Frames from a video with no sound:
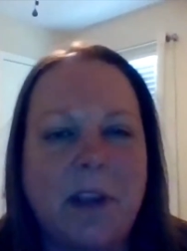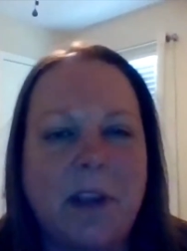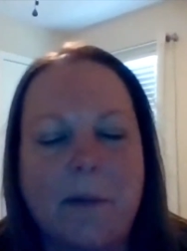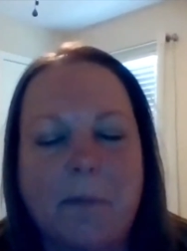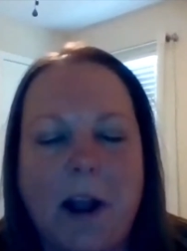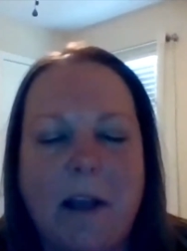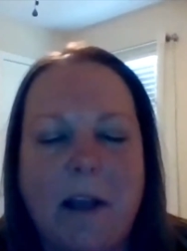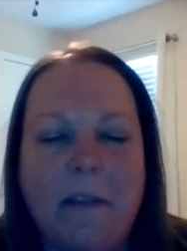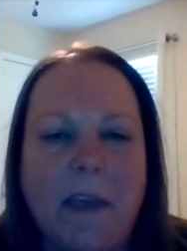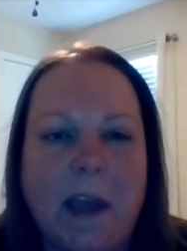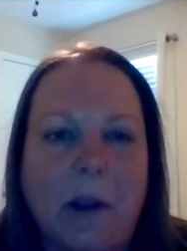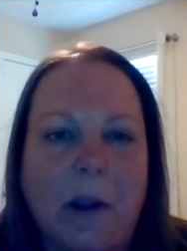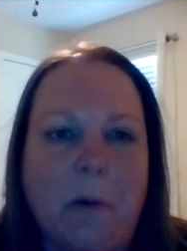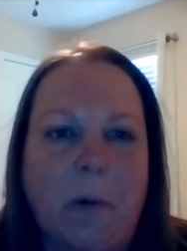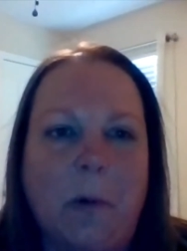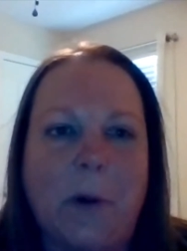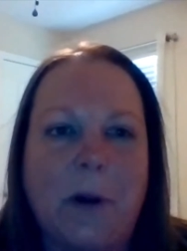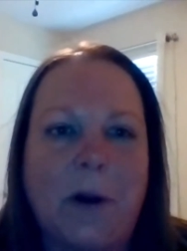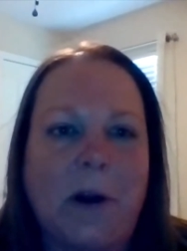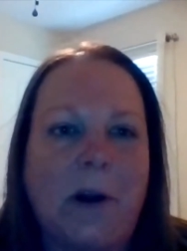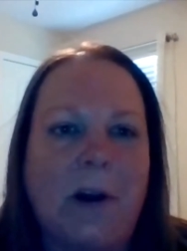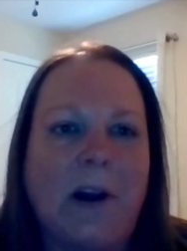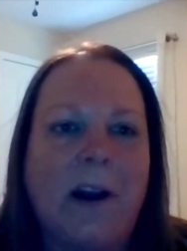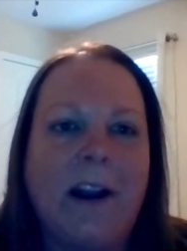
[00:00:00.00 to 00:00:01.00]
them come around that
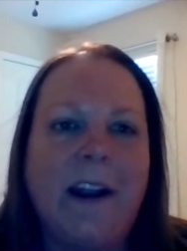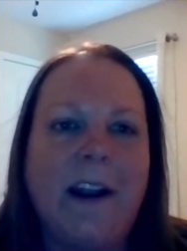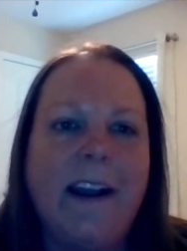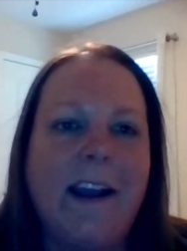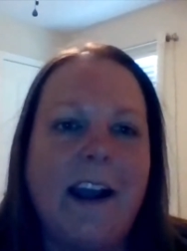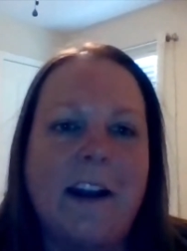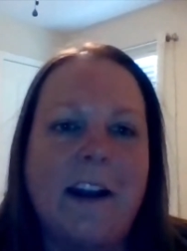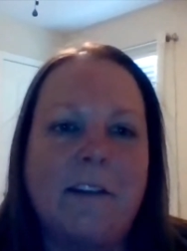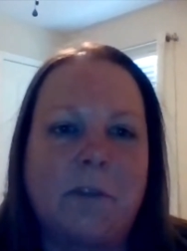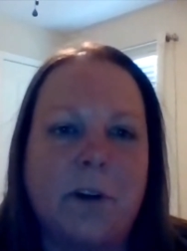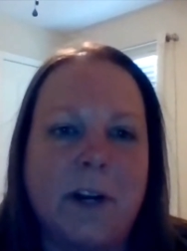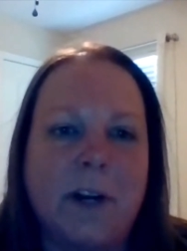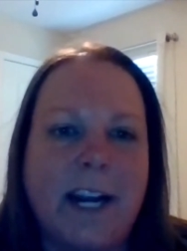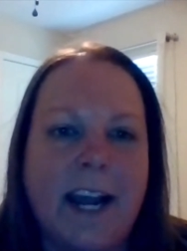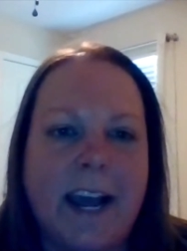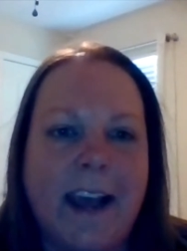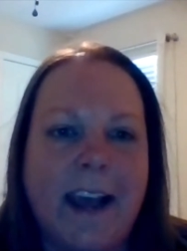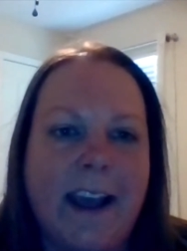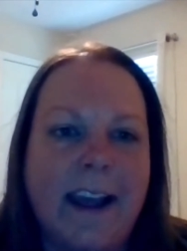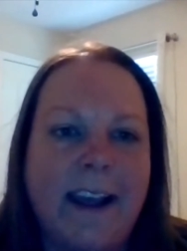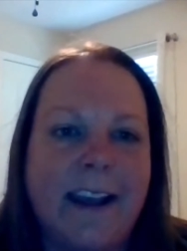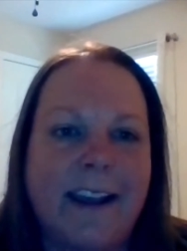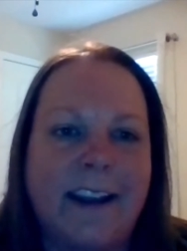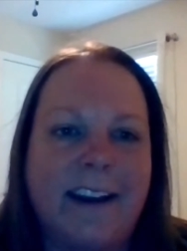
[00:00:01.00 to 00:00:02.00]
corner every
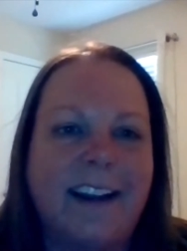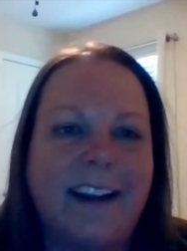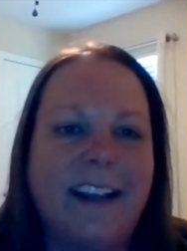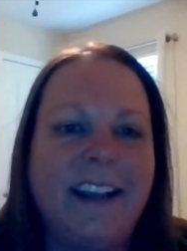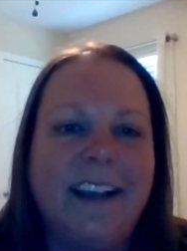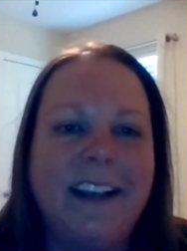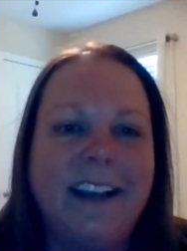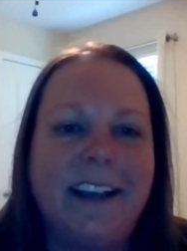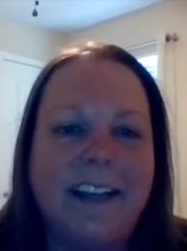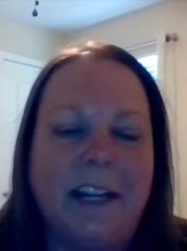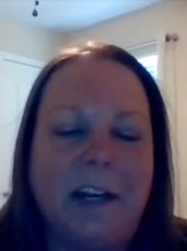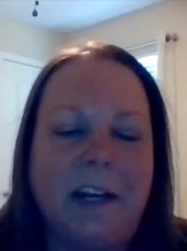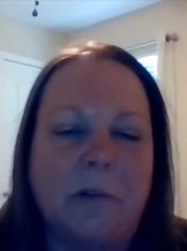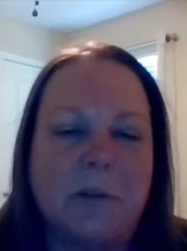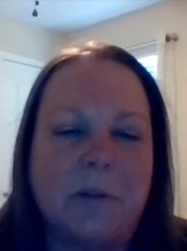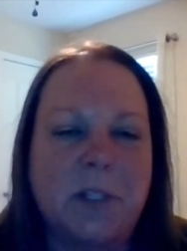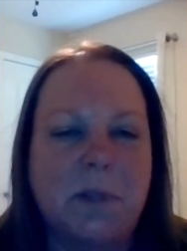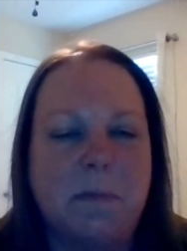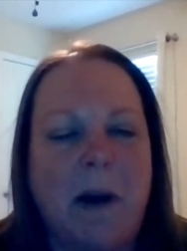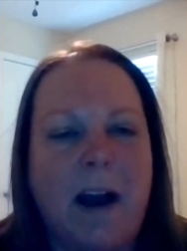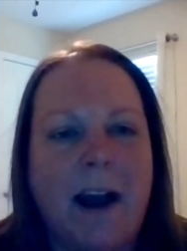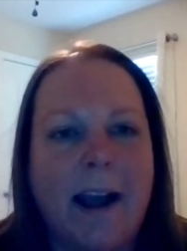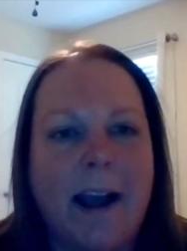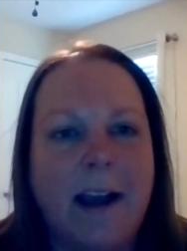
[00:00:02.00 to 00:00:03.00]
day and you know
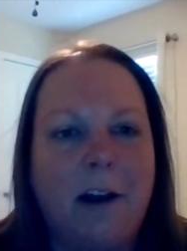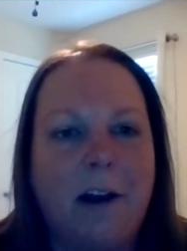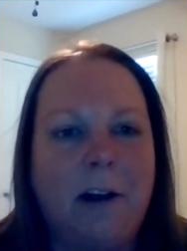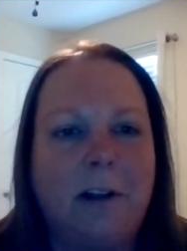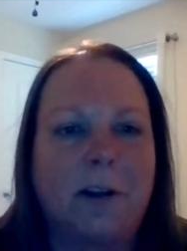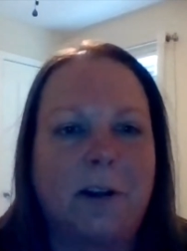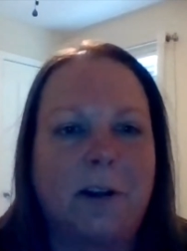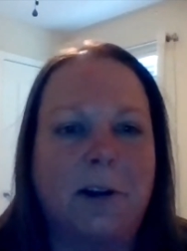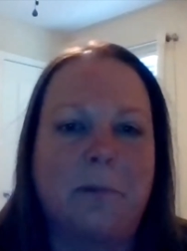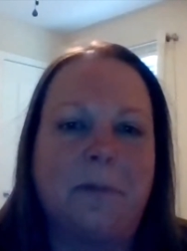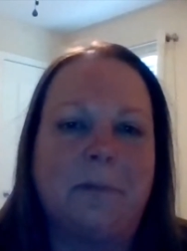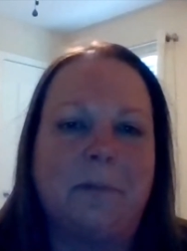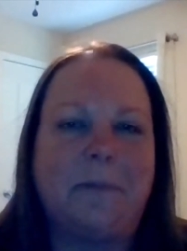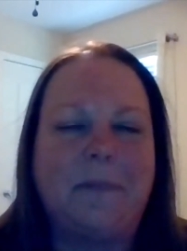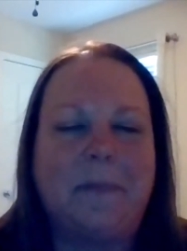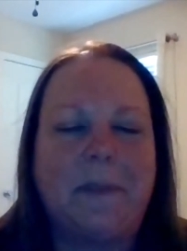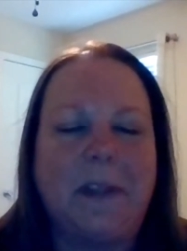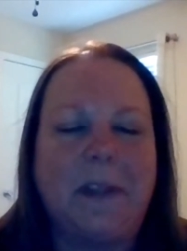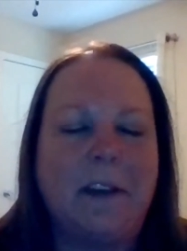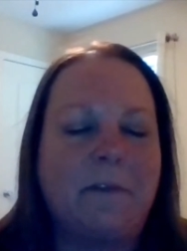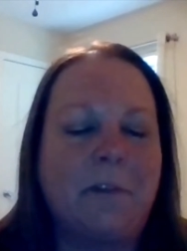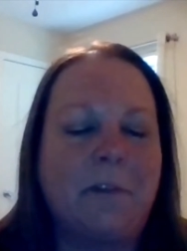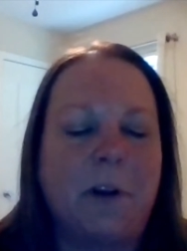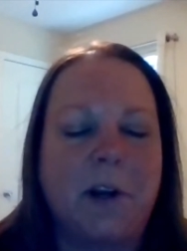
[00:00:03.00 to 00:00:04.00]
smile or
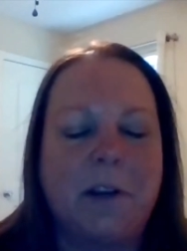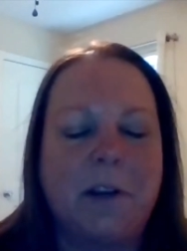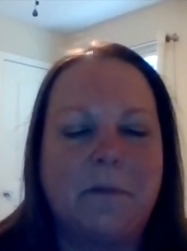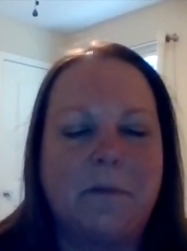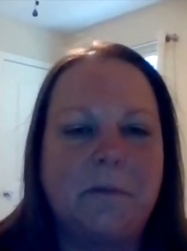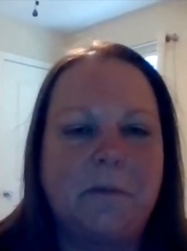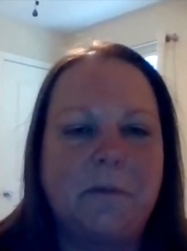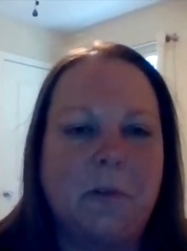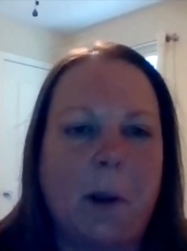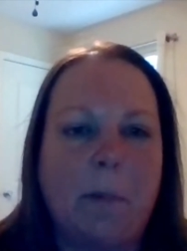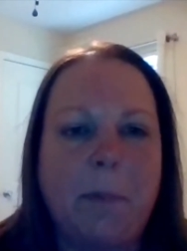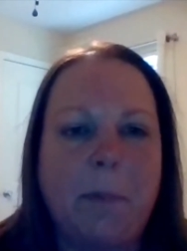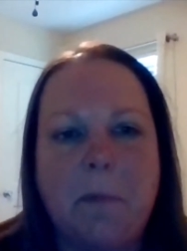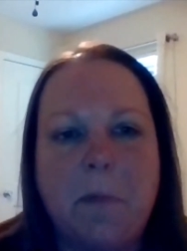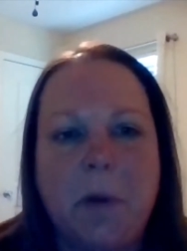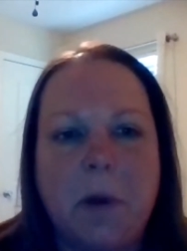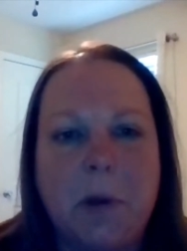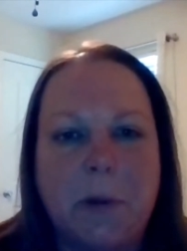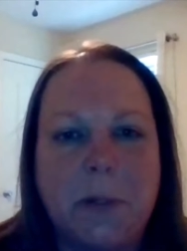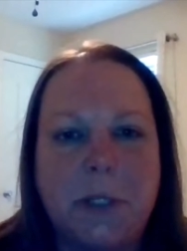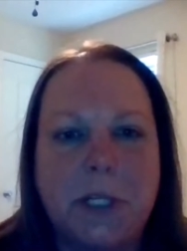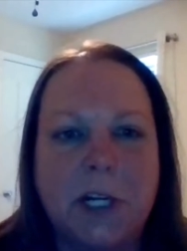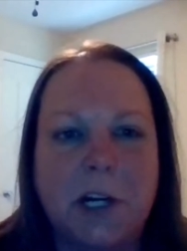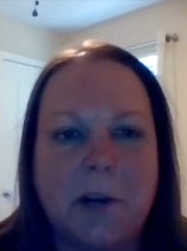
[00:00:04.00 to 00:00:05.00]
if they're in a grumpy
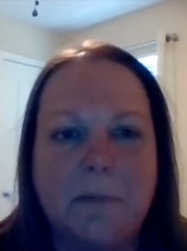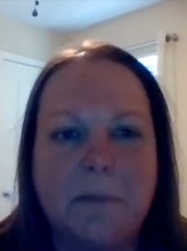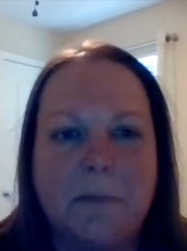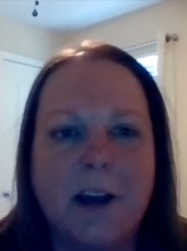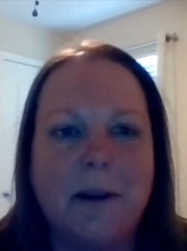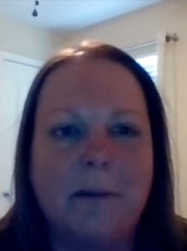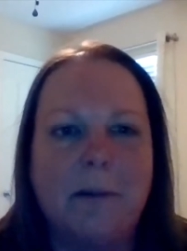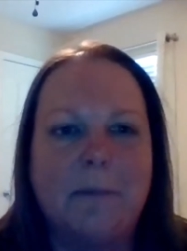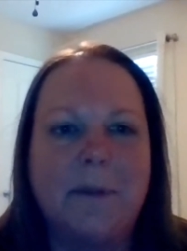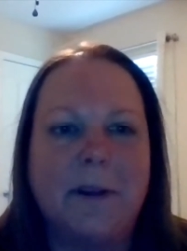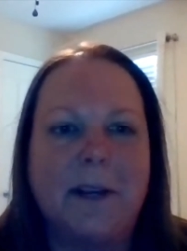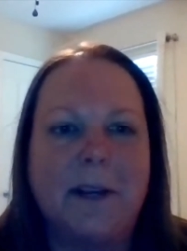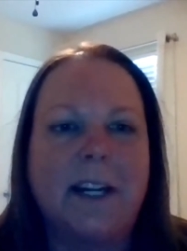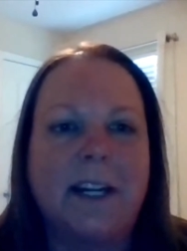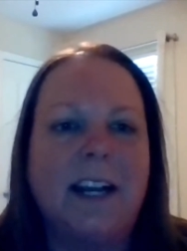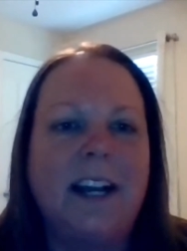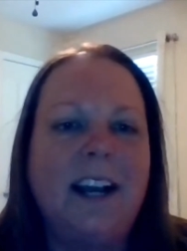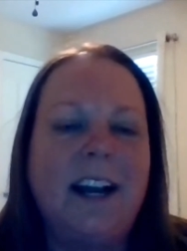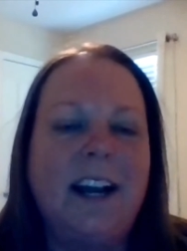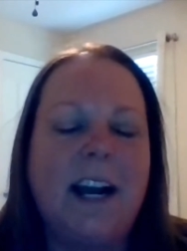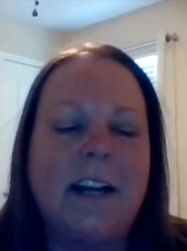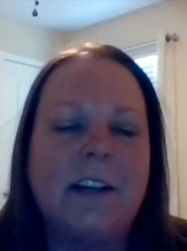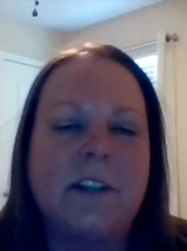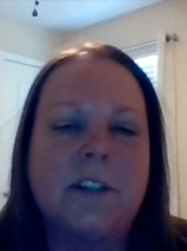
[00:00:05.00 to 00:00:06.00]
mood cheer them up but
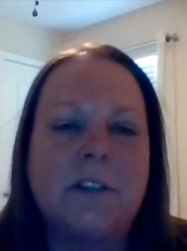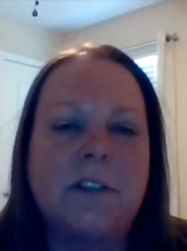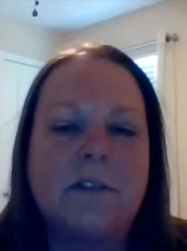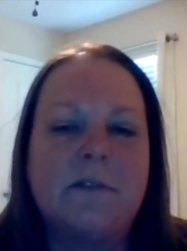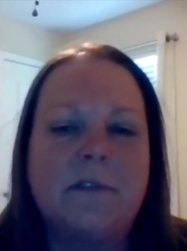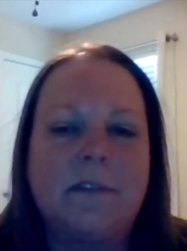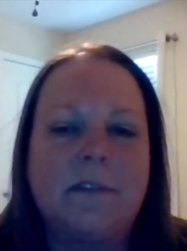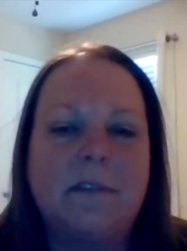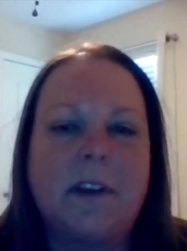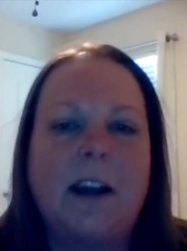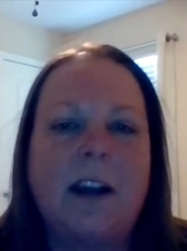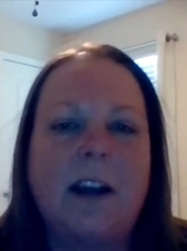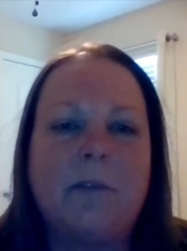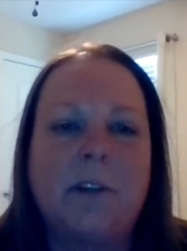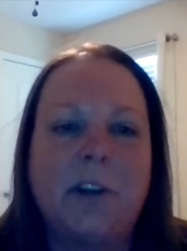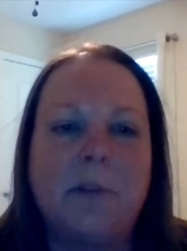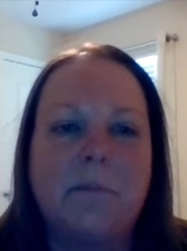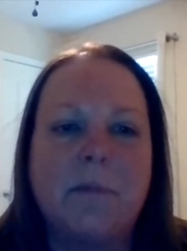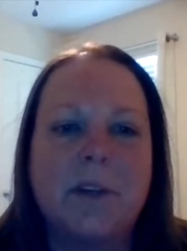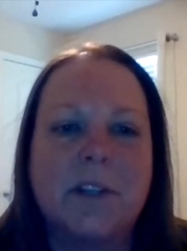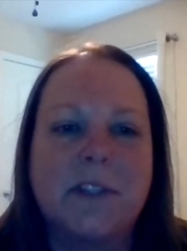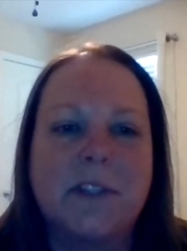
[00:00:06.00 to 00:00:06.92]
i just really